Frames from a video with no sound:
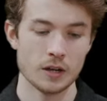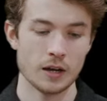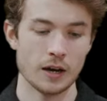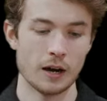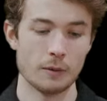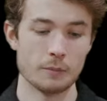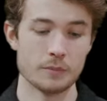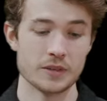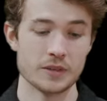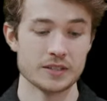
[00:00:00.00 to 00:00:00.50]

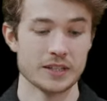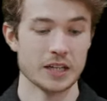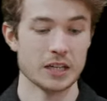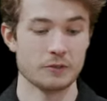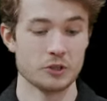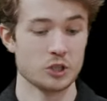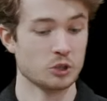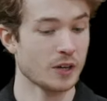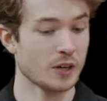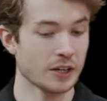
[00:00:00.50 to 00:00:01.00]
Um, the
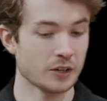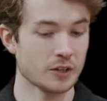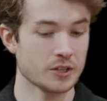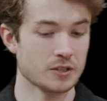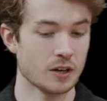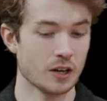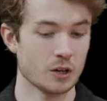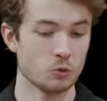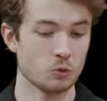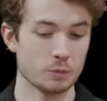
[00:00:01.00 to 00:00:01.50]
tidyverse
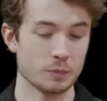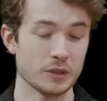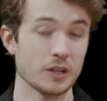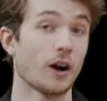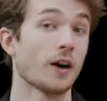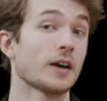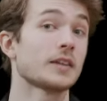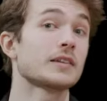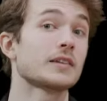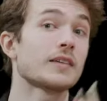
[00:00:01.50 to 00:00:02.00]
creators thought it would be
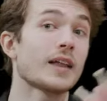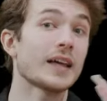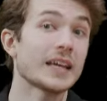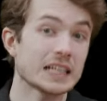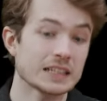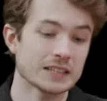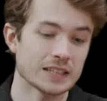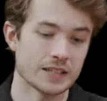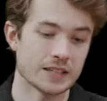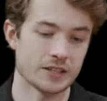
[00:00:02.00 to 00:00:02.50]

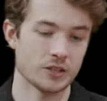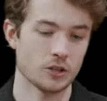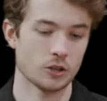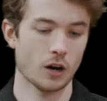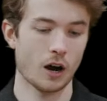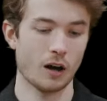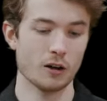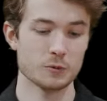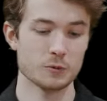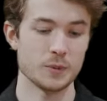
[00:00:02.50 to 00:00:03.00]
unlikely that your
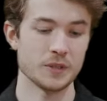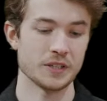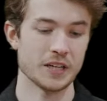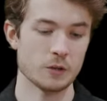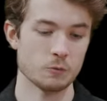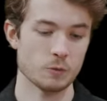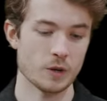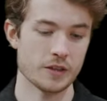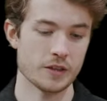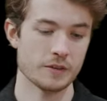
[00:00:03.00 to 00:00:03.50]
columns
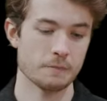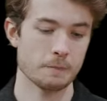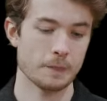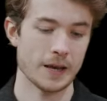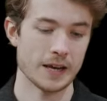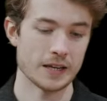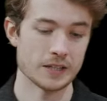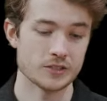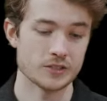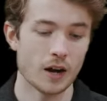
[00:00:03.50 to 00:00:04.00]
begin with
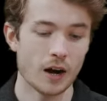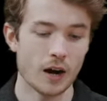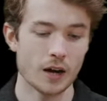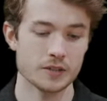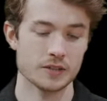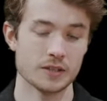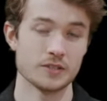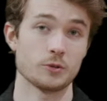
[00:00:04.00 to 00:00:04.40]
a dot,